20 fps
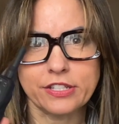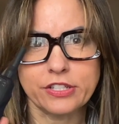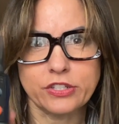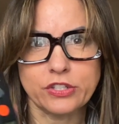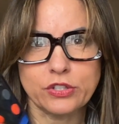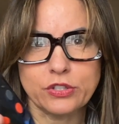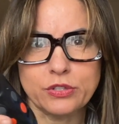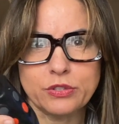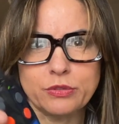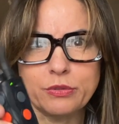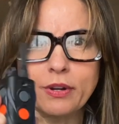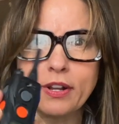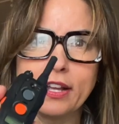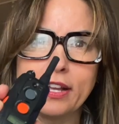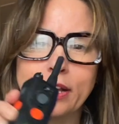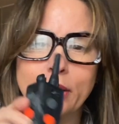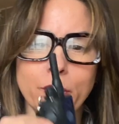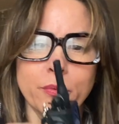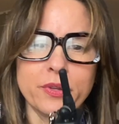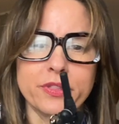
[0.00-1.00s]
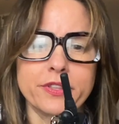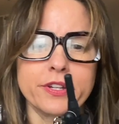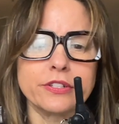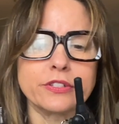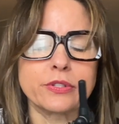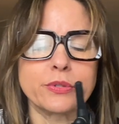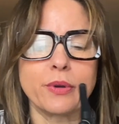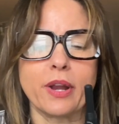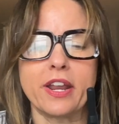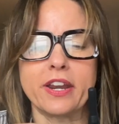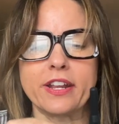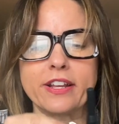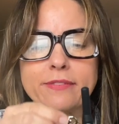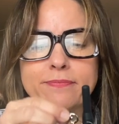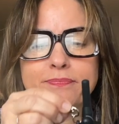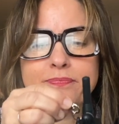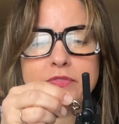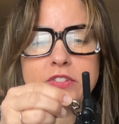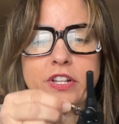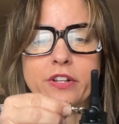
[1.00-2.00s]
to do with their training.
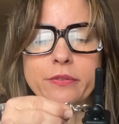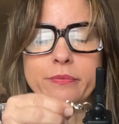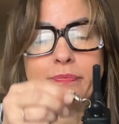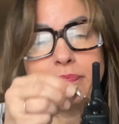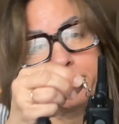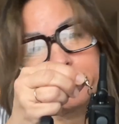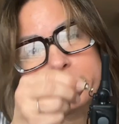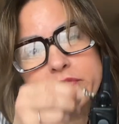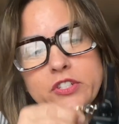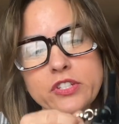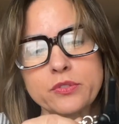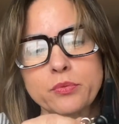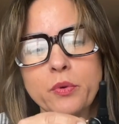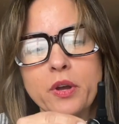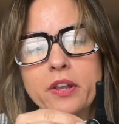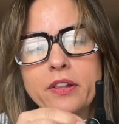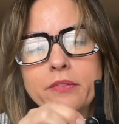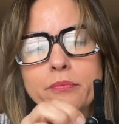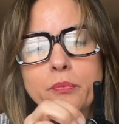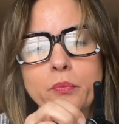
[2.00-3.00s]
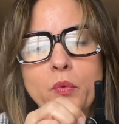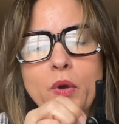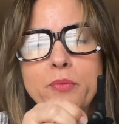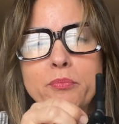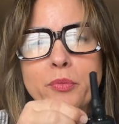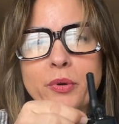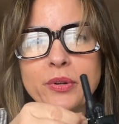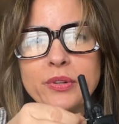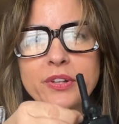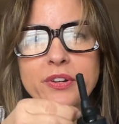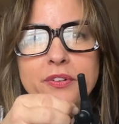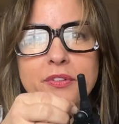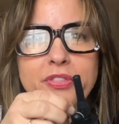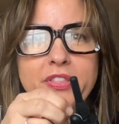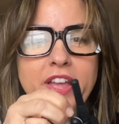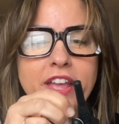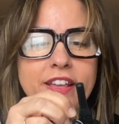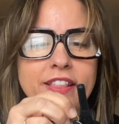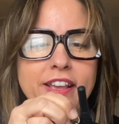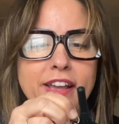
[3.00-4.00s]
So just one more little
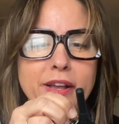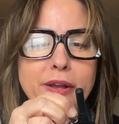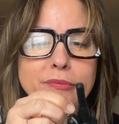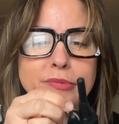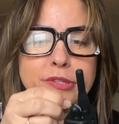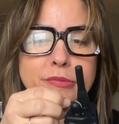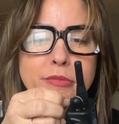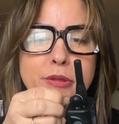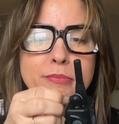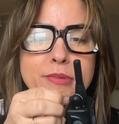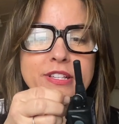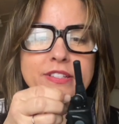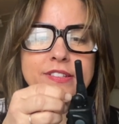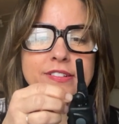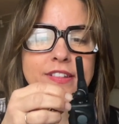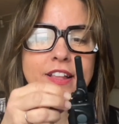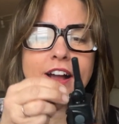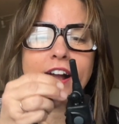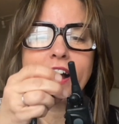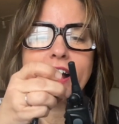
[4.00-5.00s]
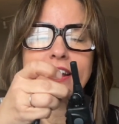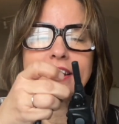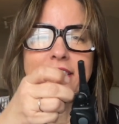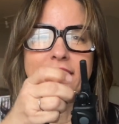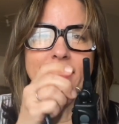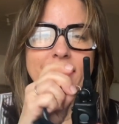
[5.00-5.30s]
thing that helps me be sly